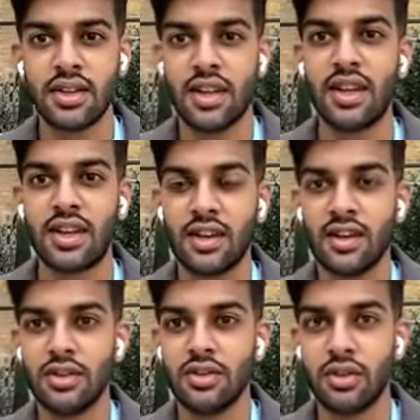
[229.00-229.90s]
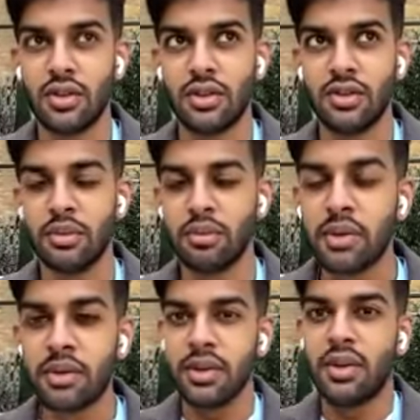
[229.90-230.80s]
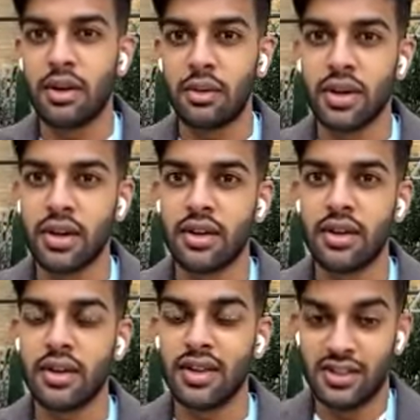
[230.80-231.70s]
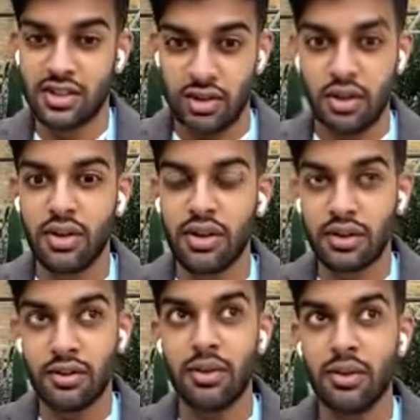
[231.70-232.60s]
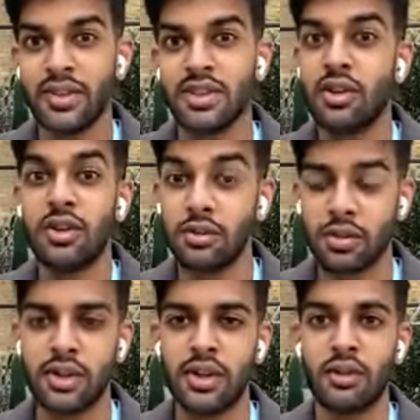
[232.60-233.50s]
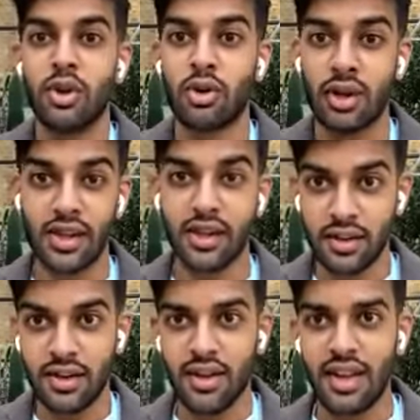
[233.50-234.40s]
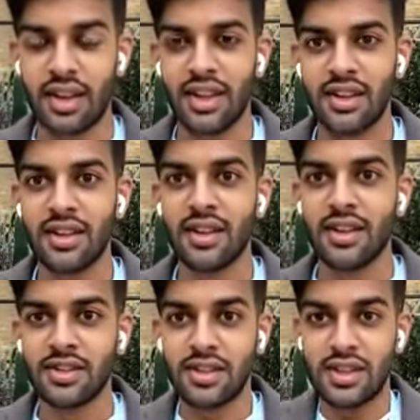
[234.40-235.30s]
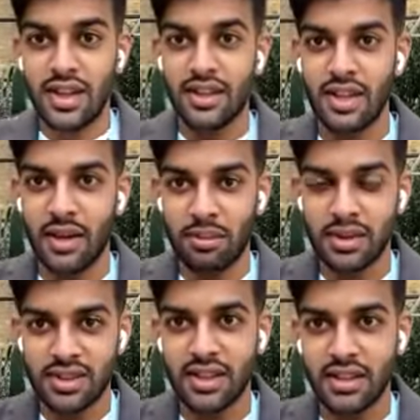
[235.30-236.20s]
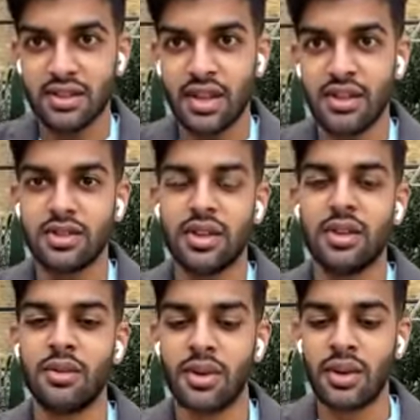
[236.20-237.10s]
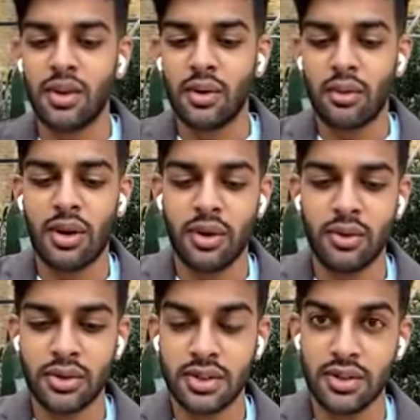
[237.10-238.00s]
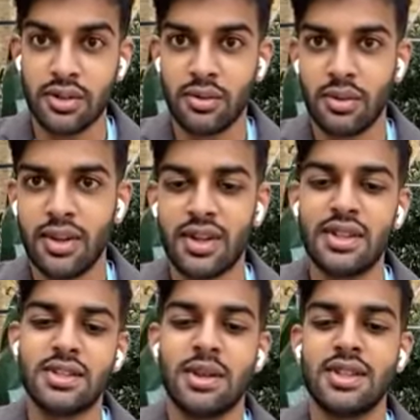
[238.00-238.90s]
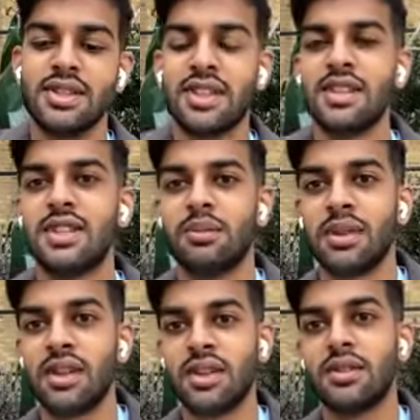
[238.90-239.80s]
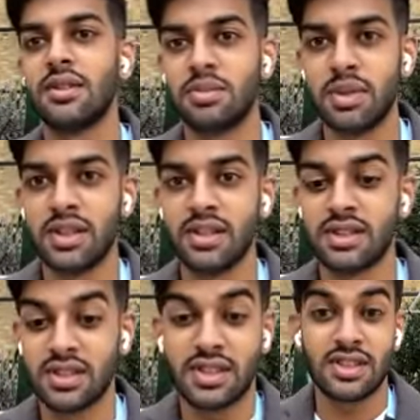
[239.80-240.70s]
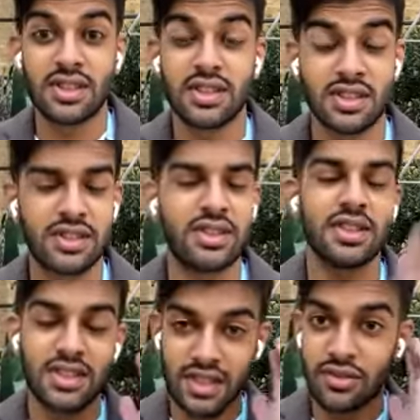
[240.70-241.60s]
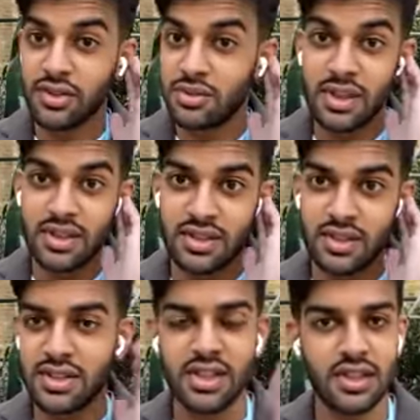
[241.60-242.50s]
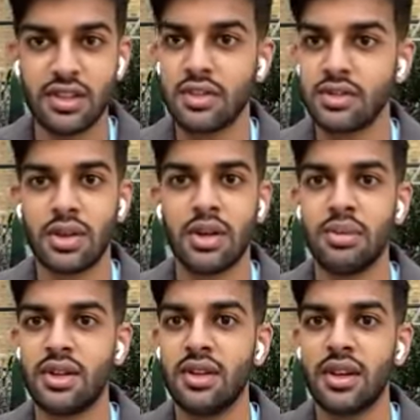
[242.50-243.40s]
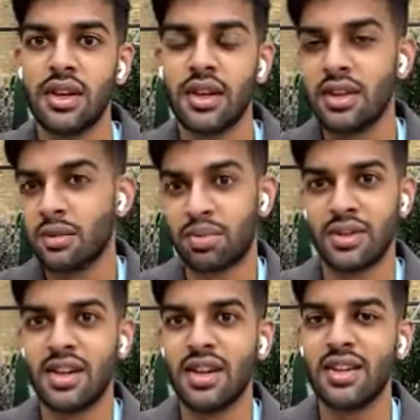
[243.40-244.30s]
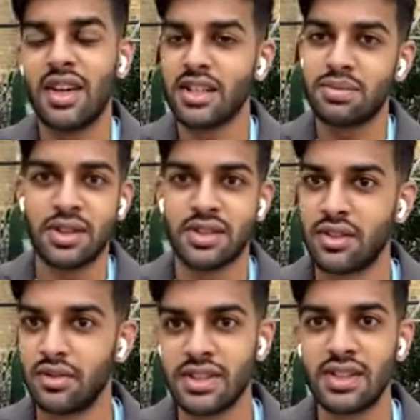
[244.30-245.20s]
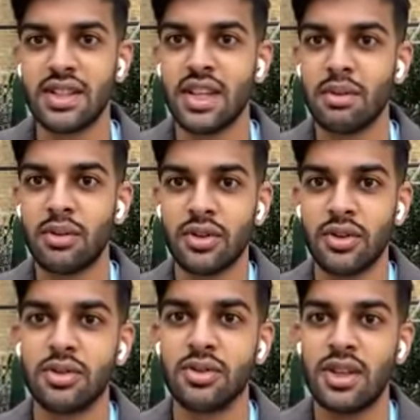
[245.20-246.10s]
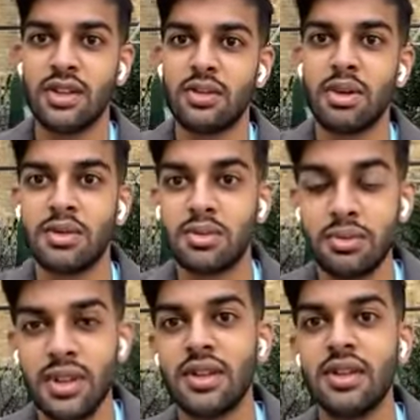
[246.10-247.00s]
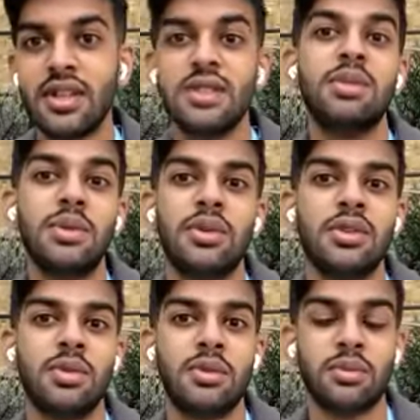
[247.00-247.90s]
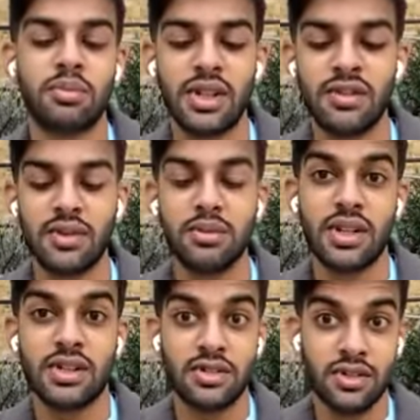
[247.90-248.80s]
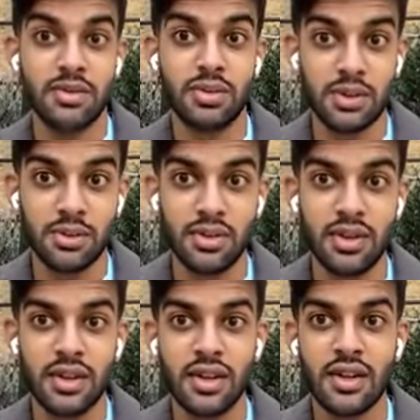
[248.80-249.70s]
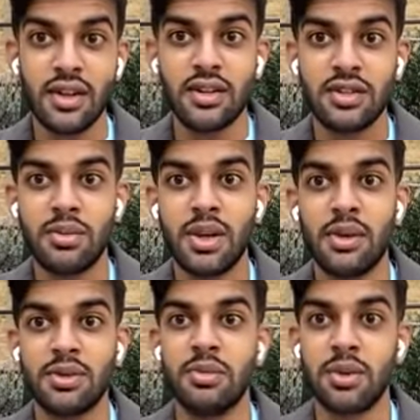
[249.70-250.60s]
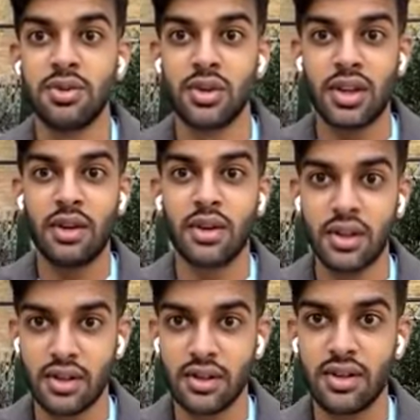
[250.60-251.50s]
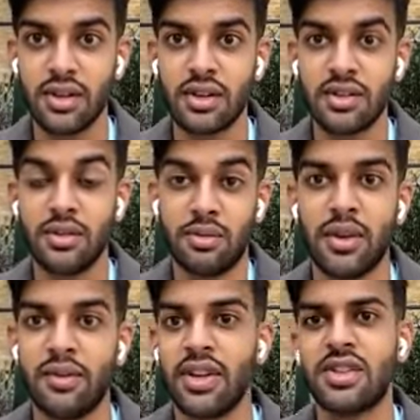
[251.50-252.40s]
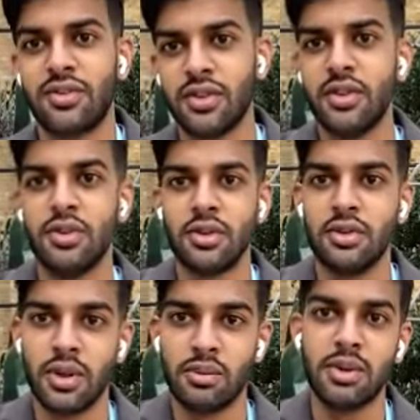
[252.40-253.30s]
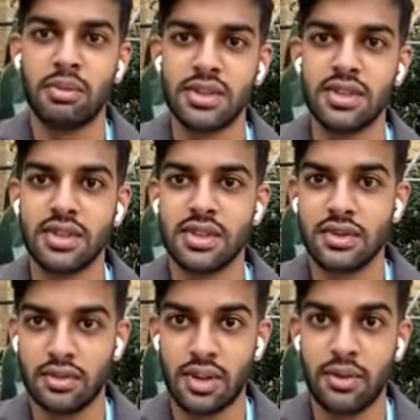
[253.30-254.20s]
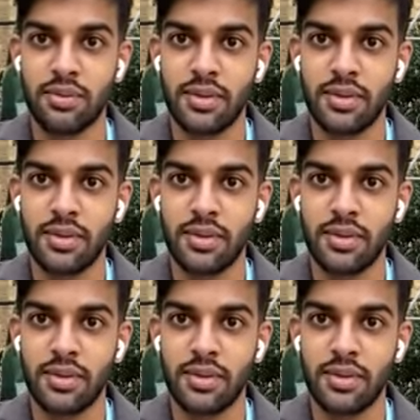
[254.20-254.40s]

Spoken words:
So then you're building your network slowly, not even slowly, you're building your network quickly. And then together that brings it in together. So then, and also one of the things about these societies, they bring in speakers, successful speakers. So CEOs will come in. The ex-president of Italy came in for a talk. Like you get to meet these people and you get to leave an impression on these people to be able to build your network. Eventually for you, you want to build a business, right?